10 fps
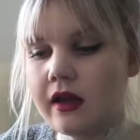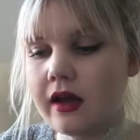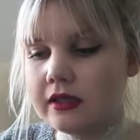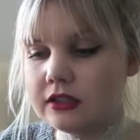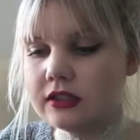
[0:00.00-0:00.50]

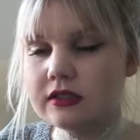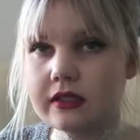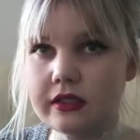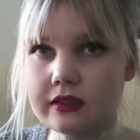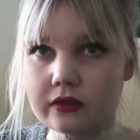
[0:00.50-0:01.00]
and you just
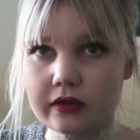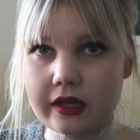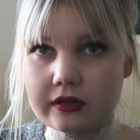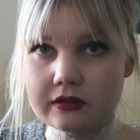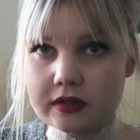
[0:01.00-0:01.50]
kind of go
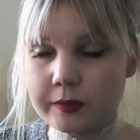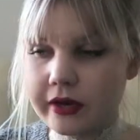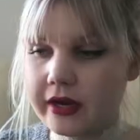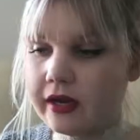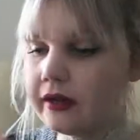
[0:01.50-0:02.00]
that in
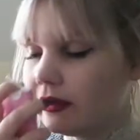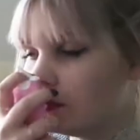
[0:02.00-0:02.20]
spray, and